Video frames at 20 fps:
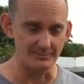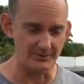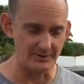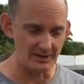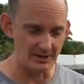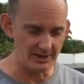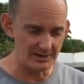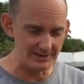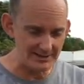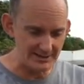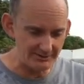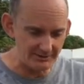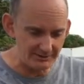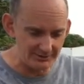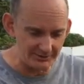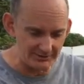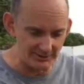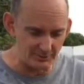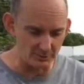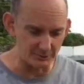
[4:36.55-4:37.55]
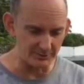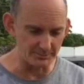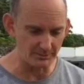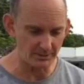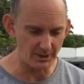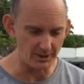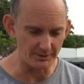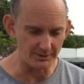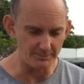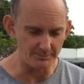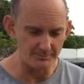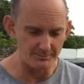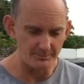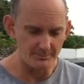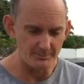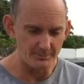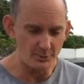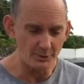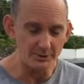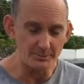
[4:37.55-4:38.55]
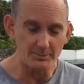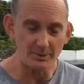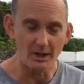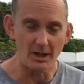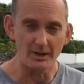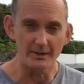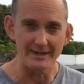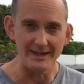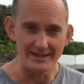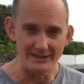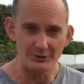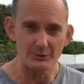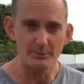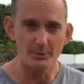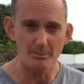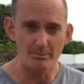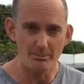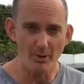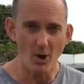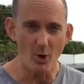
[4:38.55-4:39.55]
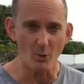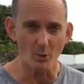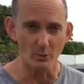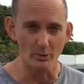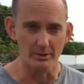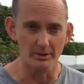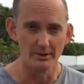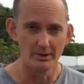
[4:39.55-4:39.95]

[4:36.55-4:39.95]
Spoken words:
The idea is I want to put the plant into a bowl